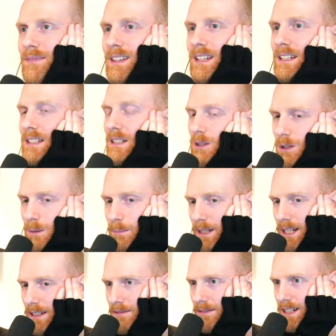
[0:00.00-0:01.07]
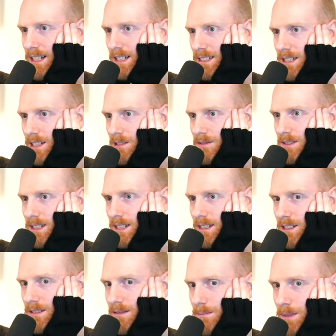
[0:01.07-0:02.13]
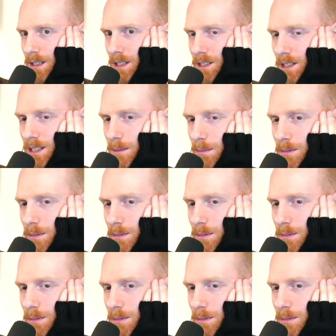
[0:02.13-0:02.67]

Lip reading: You could make a function out of that, Marsheep.